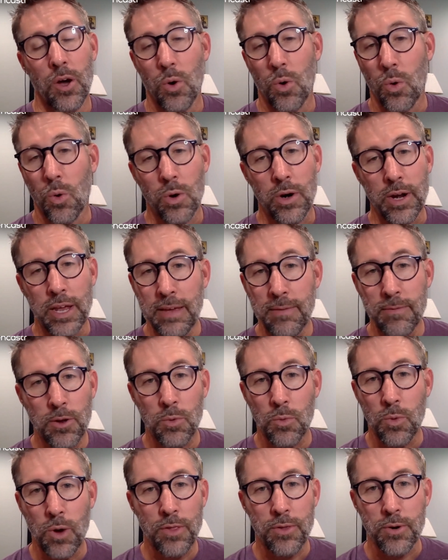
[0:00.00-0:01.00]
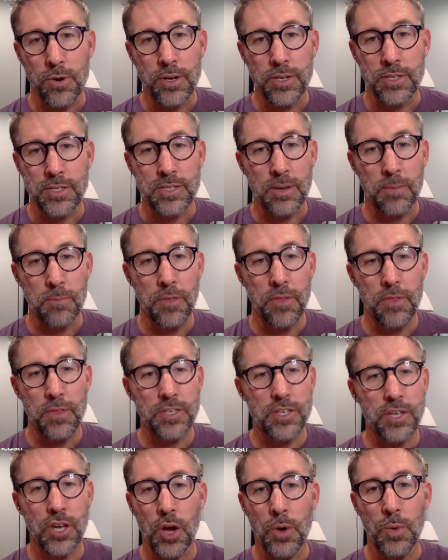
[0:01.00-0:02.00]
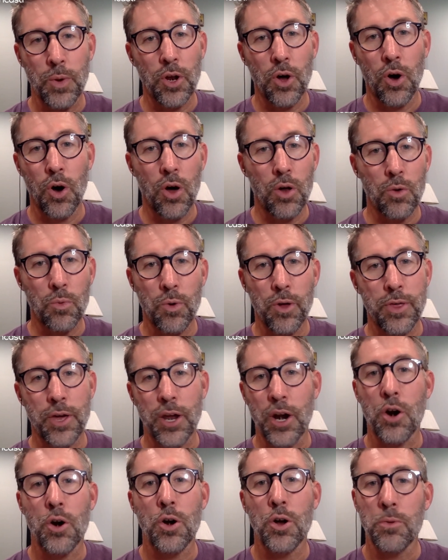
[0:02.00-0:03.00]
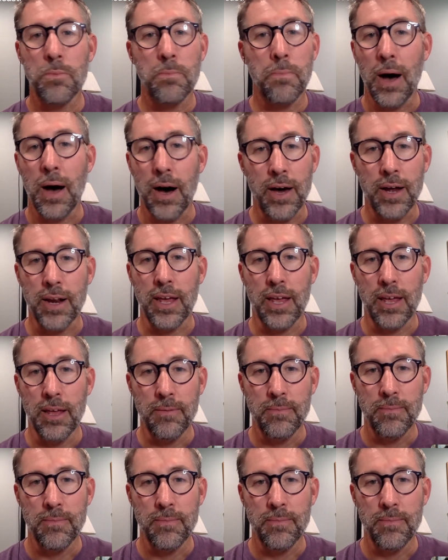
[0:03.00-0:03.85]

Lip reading: or even whether it's something that's going on within our own body.